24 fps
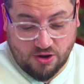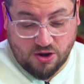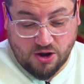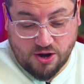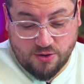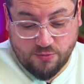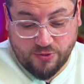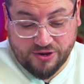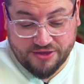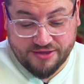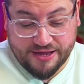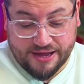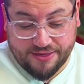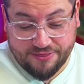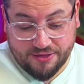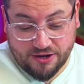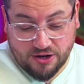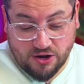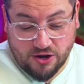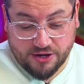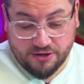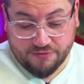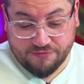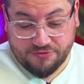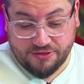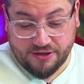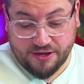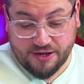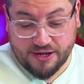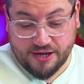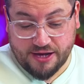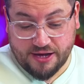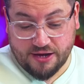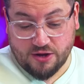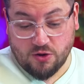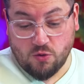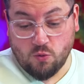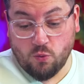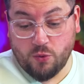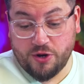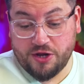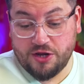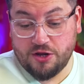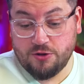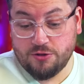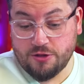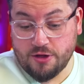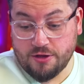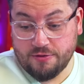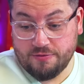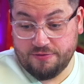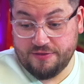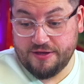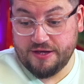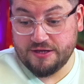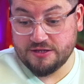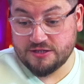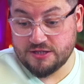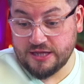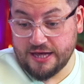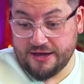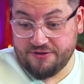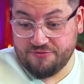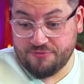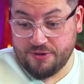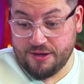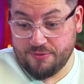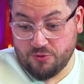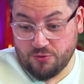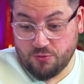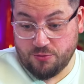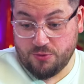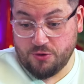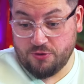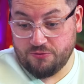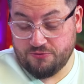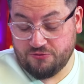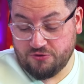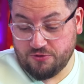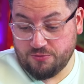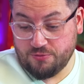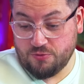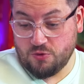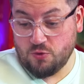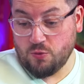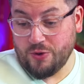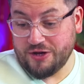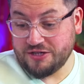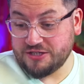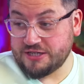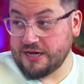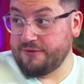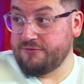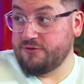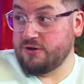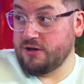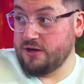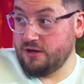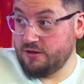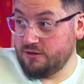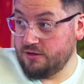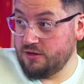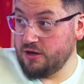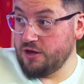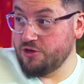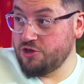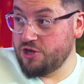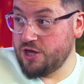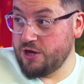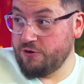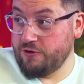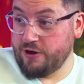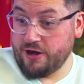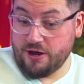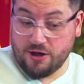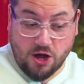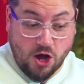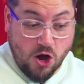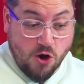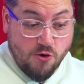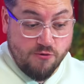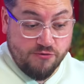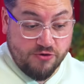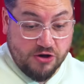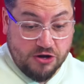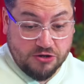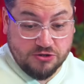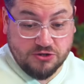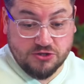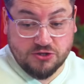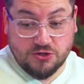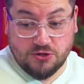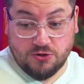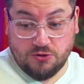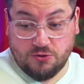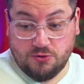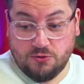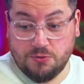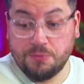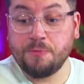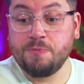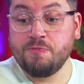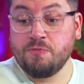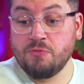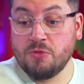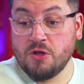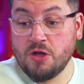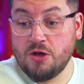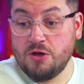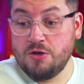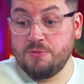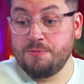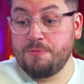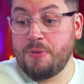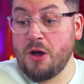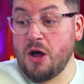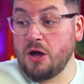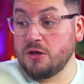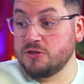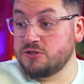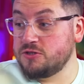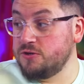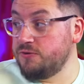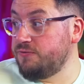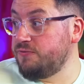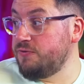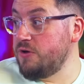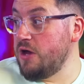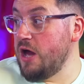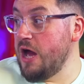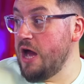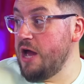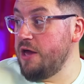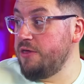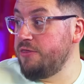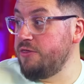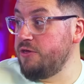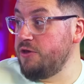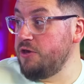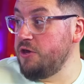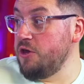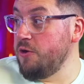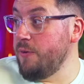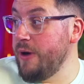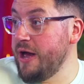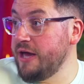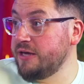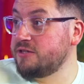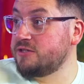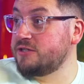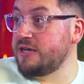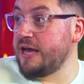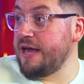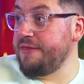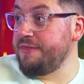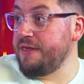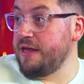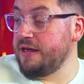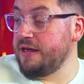I went down the line of thinking we knew that the enslaved people moved from West Africa, Nigeria, over to parts of uh, the US and